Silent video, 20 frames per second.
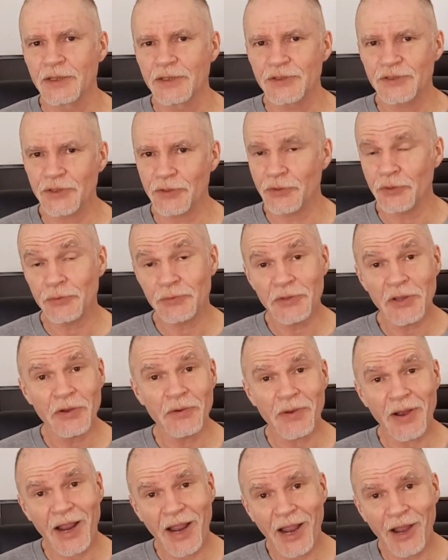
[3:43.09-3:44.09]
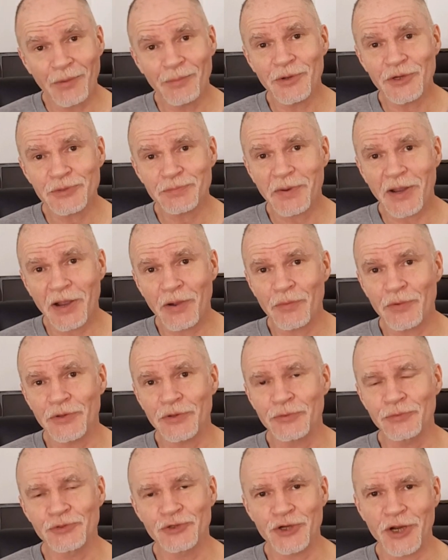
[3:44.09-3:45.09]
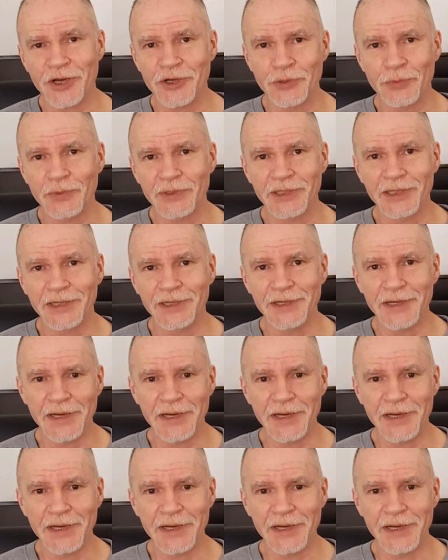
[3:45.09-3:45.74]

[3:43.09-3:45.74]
so you'd know how much power you genuinely